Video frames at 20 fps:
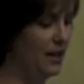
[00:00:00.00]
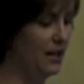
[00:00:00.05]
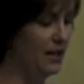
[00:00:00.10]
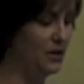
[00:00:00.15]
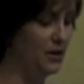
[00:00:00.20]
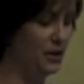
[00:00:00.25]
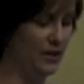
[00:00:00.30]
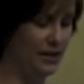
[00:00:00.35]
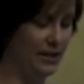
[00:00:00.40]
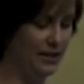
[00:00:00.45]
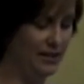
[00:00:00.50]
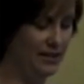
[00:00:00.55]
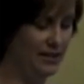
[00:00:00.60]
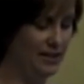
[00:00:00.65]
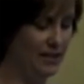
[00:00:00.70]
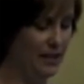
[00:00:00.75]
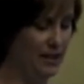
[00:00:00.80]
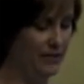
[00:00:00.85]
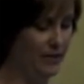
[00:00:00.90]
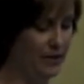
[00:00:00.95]
In
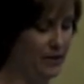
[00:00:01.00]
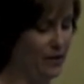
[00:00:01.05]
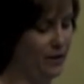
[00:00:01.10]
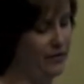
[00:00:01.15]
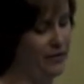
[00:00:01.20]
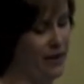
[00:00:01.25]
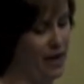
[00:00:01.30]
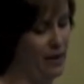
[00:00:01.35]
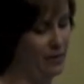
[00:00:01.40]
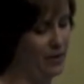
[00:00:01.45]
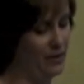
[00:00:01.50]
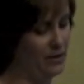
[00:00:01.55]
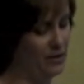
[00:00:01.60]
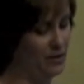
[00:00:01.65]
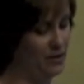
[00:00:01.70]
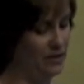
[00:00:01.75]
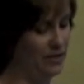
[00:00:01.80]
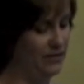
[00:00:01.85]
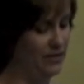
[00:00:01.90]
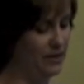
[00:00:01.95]
2011, our family
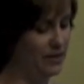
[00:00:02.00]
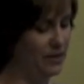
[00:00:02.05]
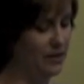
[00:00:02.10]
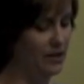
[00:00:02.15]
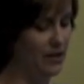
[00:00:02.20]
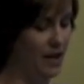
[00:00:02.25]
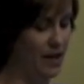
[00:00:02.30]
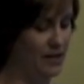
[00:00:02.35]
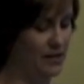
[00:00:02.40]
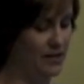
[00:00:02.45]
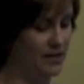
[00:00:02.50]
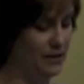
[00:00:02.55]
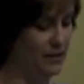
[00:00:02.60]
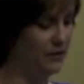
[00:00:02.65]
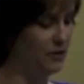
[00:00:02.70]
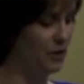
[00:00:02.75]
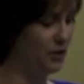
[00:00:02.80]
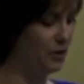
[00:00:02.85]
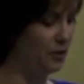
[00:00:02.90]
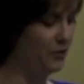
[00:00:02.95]
was grieving the loss
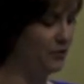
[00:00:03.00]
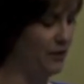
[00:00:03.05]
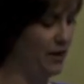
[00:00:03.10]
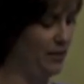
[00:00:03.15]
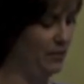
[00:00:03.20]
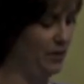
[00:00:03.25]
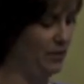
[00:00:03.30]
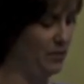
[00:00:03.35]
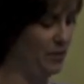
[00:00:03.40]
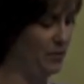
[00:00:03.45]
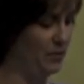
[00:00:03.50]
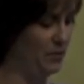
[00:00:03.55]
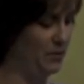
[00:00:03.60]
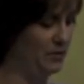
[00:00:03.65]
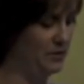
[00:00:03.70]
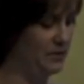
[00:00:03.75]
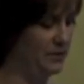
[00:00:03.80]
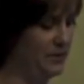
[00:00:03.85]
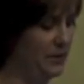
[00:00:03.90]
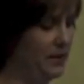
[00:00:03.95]
of two family
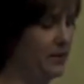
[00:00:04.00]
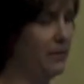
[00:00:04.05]
members,